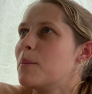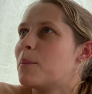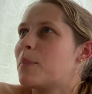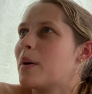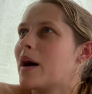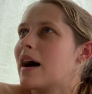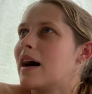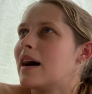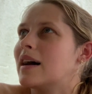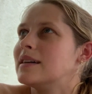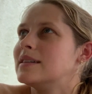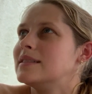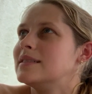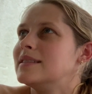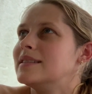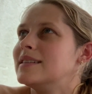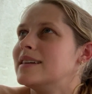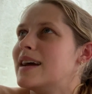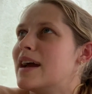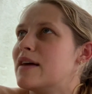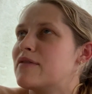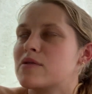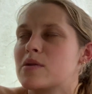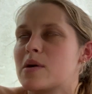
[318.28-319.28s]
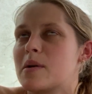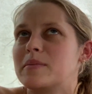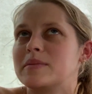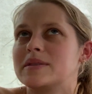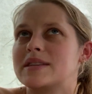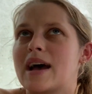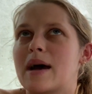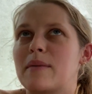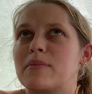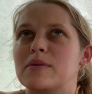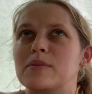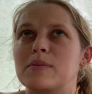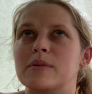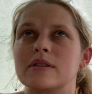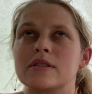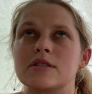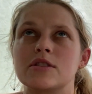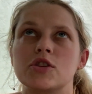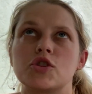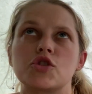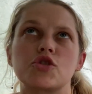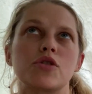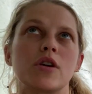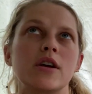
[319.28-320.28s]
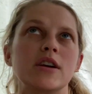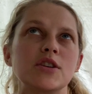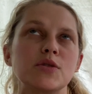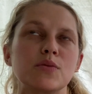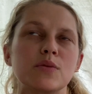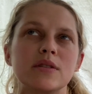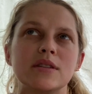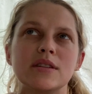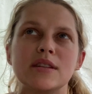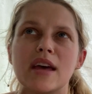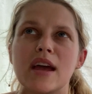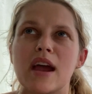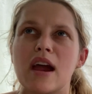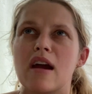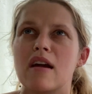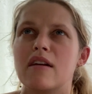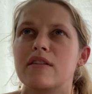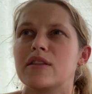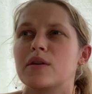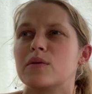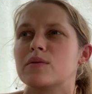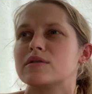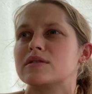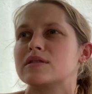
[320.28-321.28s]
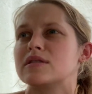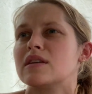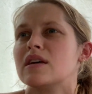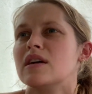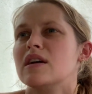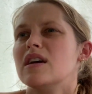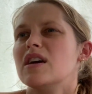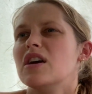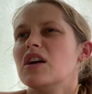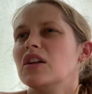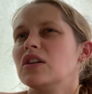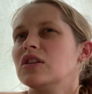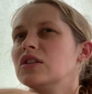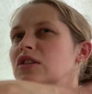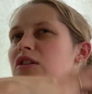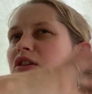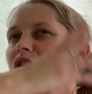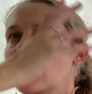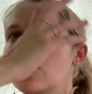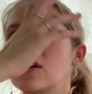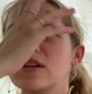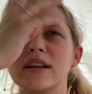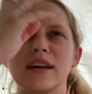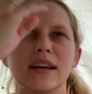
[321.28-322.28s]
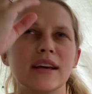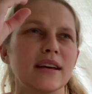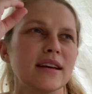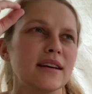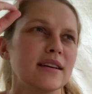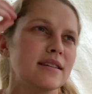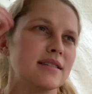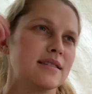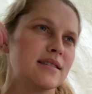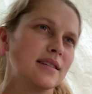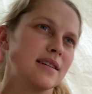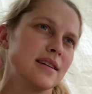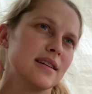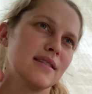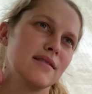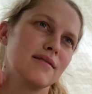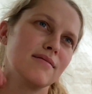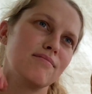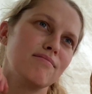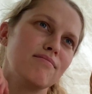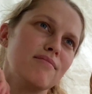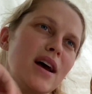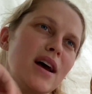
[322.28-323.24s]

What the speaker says: But everyone was happy because the treasure was there and there was lollies and